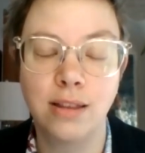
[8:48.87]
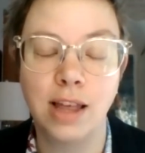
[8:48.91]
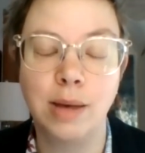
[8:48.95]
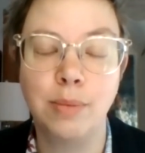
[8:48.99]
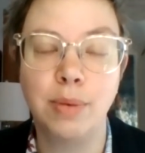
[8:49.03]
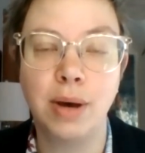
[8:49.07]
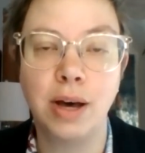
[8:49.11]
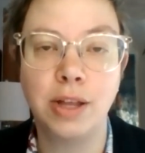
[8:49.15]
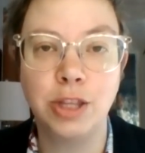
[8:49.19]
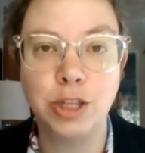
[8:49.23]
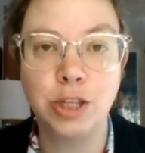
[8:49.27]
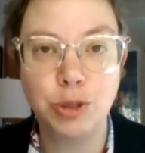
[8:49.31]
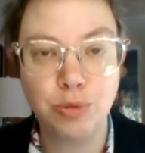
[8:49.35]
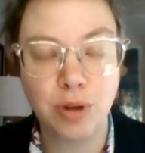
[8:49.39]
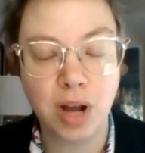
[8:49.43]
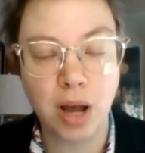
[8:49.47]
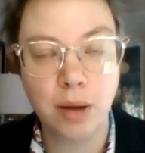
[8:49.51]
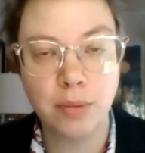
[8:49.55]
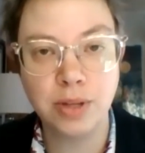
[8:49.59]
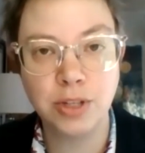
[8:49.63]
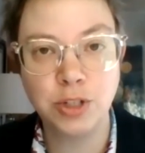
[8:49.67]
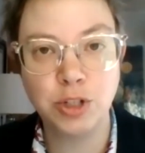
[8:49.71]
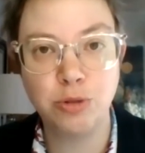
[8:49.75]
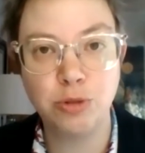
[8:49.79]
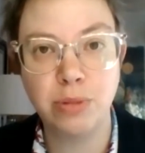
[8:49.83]
about this
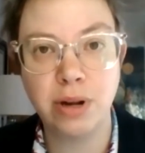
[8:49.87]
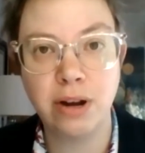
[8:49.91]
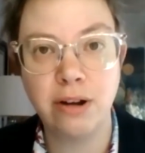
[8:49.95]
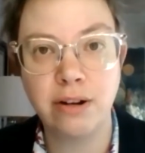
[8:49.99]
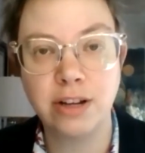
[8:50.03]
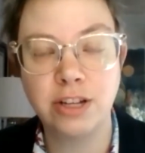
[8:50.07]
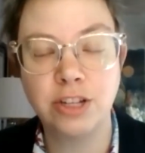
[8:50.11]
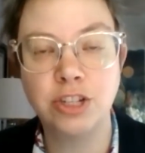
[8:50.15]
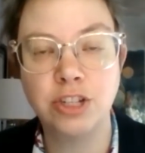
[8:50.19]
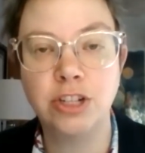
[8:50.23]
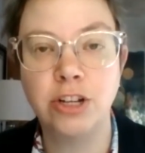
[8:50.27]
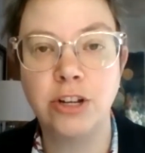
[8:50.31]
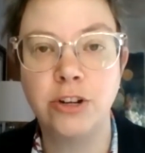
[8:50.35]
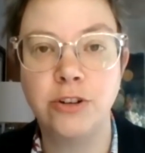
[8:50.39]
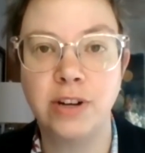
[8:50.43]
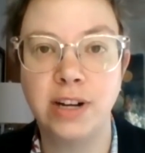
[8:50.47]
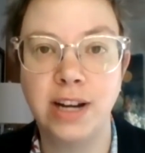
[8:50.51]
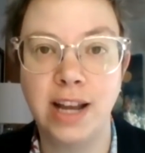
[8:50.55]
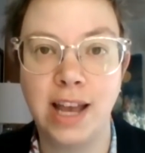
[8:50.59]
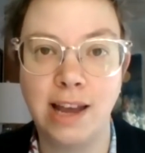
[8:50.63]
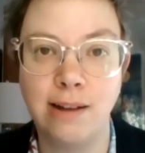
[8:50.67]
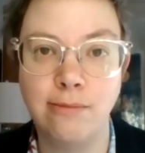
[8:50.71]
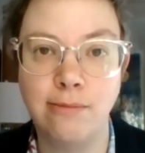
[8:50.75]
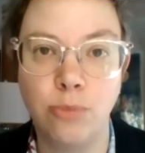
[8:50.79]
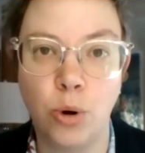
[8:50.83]
promise to America's children
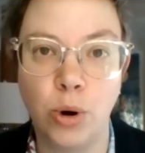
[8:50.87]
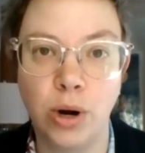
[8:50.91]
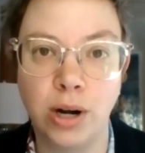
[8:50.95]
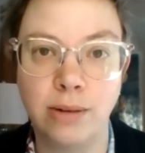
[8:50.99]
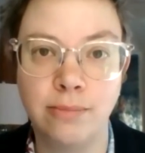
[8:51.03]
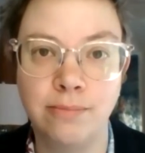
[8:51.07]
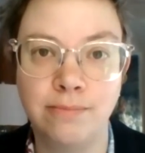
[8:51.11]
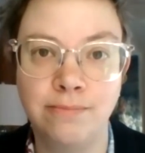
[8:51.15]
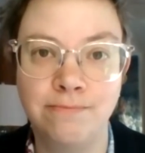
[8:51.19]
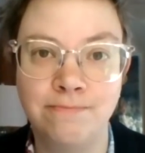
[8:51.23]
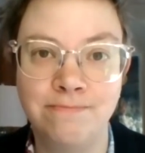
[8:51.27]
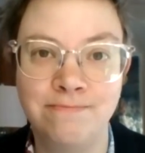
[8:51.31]
and more.